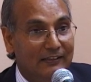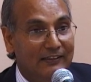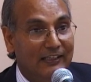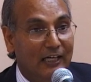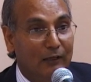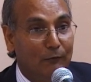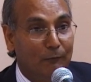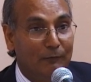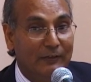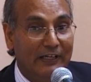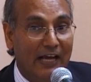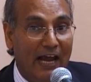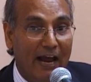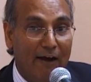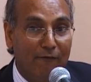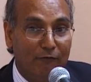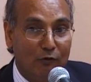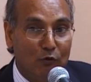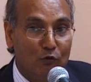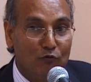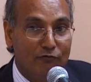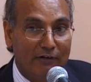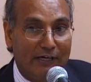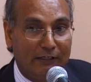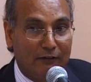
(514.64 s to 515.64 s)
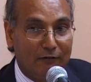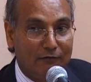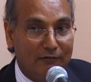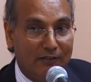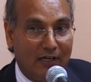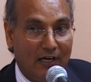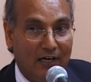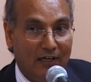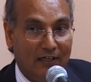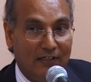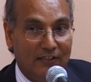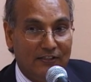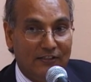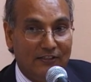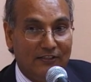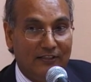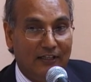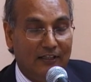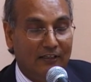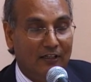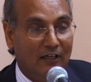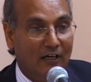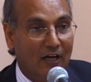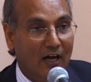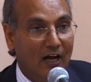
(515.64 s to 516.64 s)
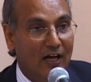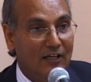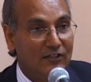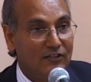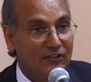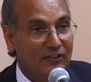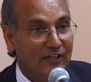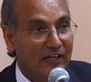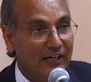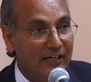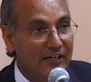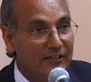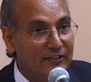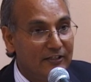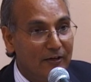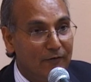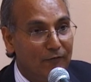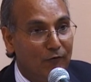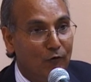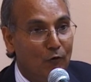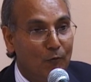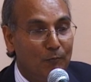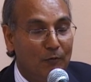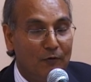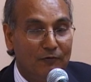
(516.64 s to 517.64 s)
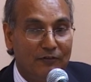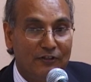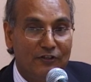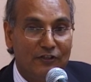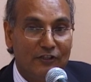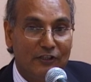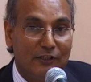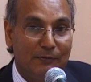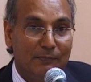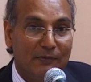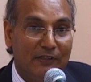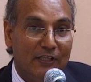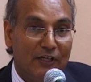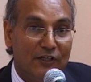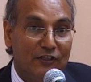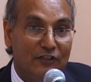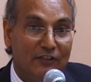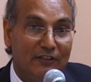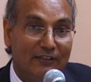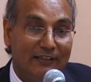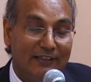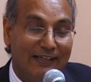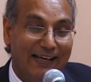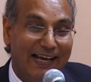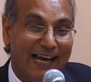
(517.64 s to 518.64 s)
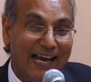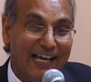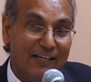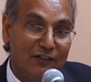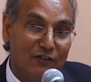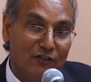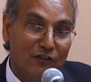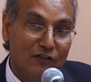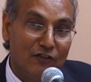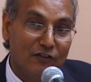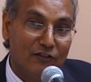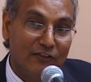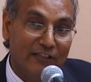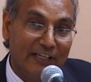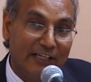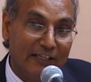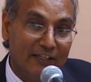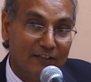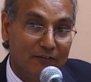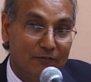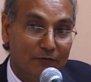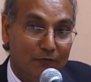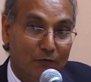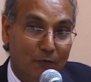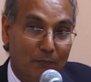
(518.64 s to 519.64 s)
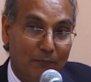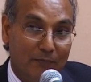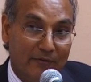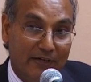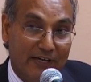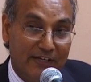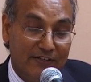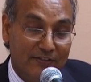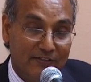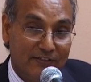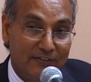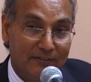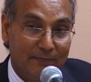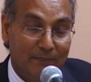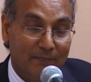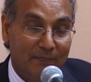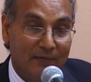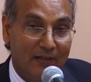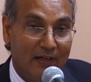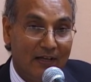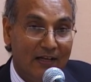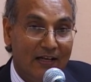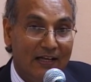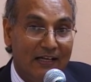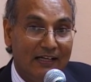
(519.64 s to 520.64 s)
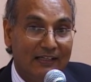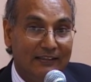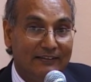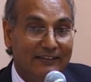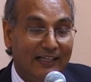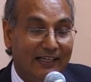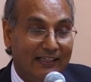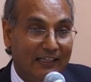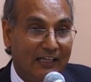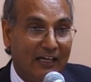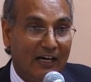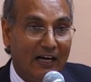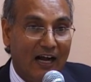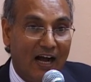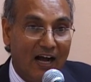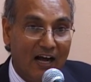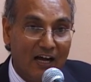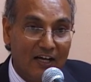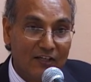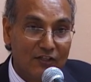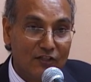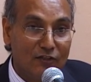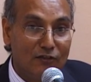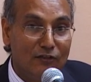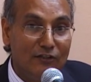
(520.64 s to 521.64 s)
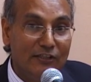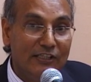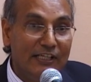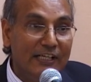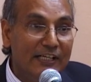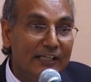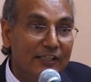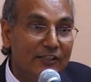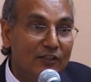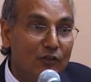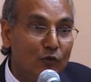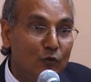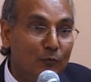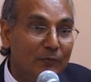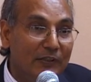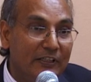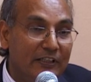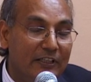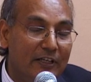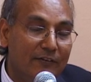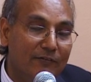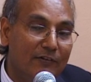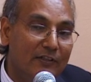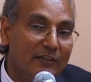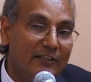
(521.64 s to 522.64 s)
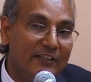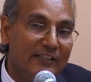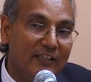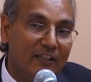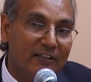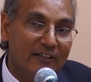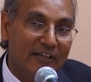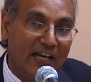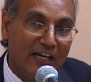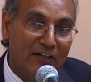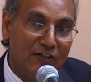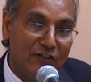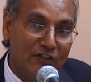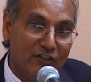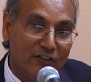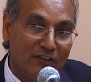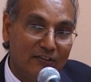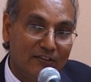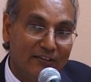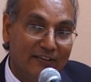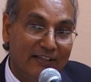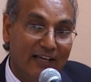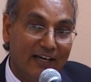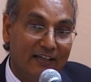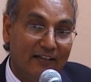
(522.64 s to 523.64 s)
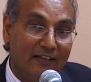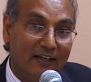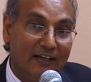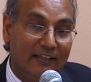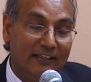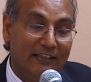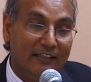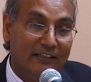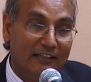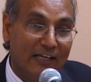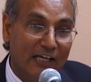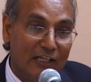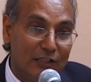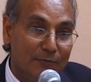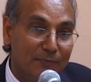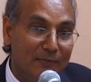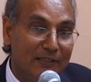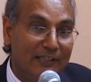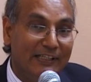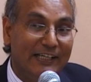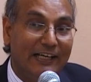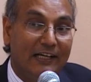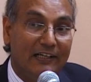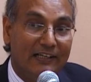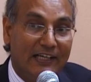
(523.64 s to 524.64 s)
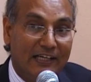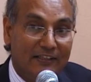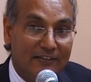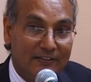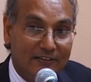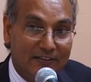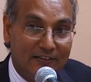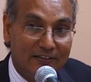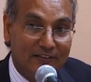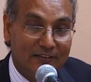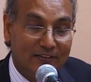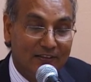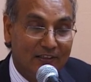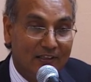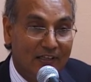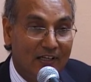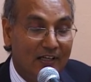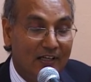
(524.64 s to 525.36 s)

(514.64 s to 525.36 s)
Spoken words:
that we have to recognize that caste is a form of discrimination as distinct from race, that caste needs to be given the attention that it has been neglected,